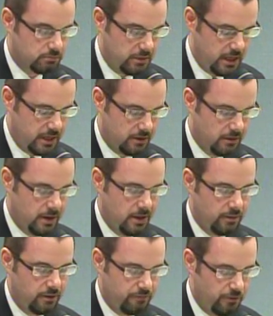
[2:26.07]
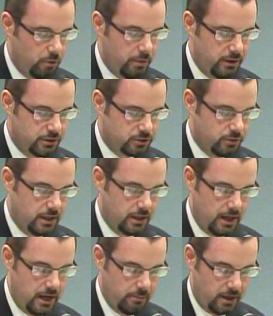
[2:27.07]
media, the film industry, and
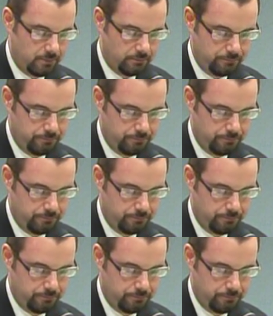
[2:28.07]
gaming.